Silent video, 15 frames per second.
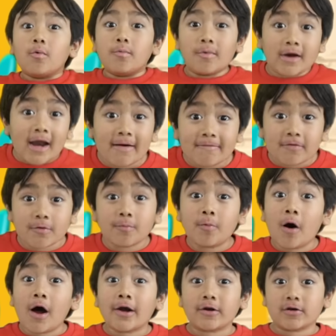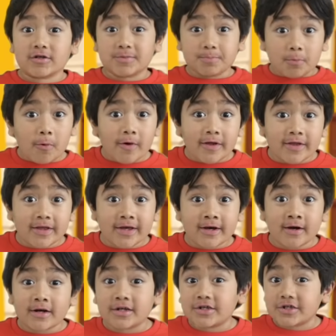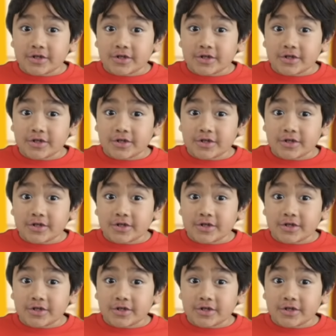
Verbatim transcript: Whenever water is boiling on a